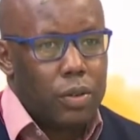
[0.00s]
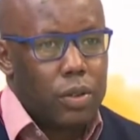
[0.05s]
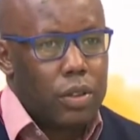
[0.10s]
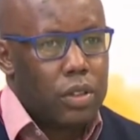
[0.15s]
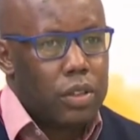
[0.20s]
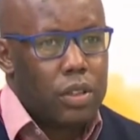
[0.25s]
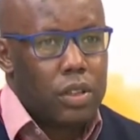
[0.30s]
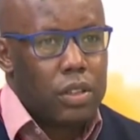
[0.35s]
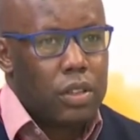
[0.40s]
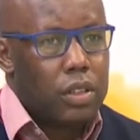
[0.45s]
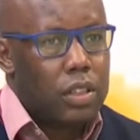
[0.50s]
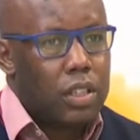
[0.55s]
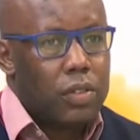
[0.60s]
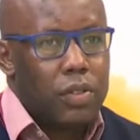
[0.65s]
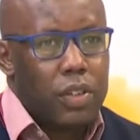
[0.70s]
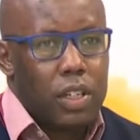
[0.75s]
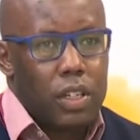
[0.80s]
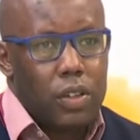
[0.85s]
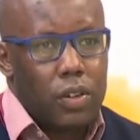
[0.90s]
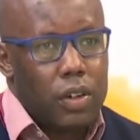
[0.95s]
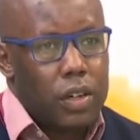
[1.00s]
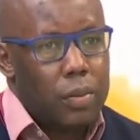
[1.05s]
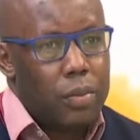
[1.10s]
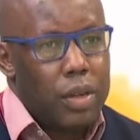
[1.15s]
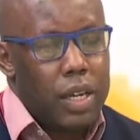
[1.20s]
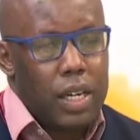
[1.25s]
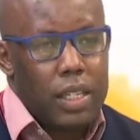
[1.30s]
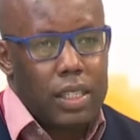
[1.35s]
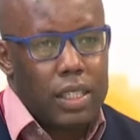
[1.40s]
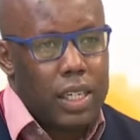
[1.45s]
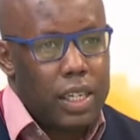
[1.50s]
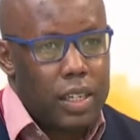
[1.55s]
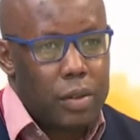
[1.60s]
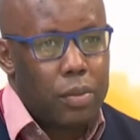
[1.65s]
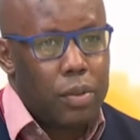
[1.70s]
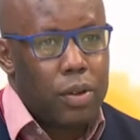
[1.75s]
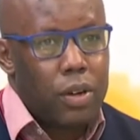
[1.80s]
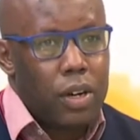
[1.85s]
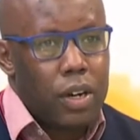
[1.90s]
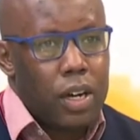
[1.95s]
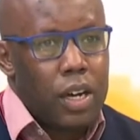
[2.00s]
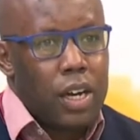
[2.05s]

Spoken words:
was definitely going to be untenable,